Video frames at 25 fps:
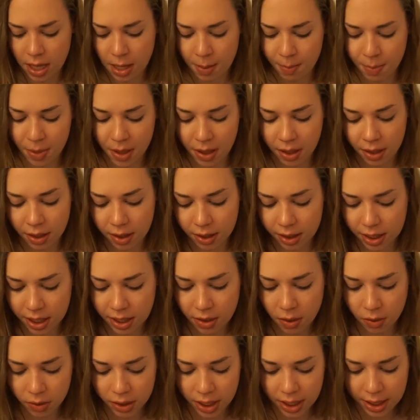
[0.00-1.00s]
But the
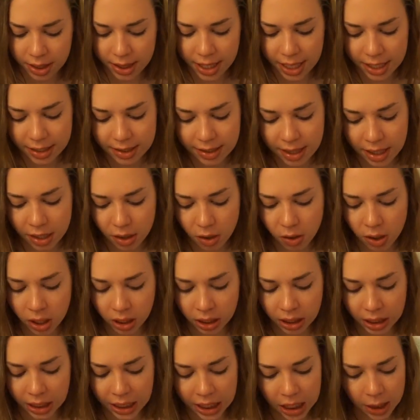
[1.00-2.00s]
only things that are a
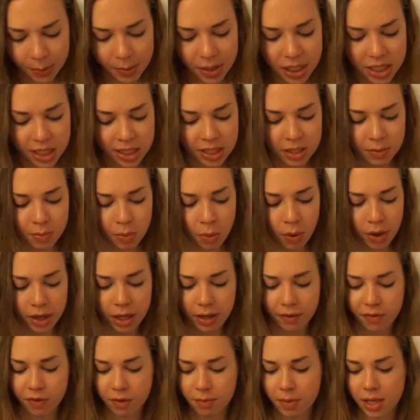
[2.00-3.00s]
little bit disappointing
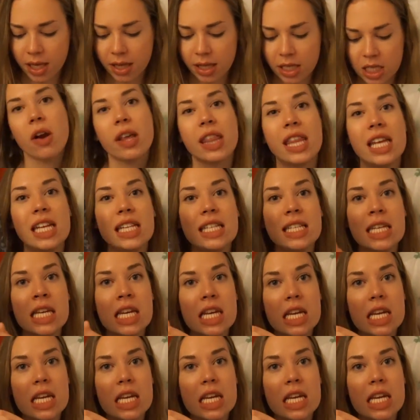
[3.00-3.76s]
for me in the box are the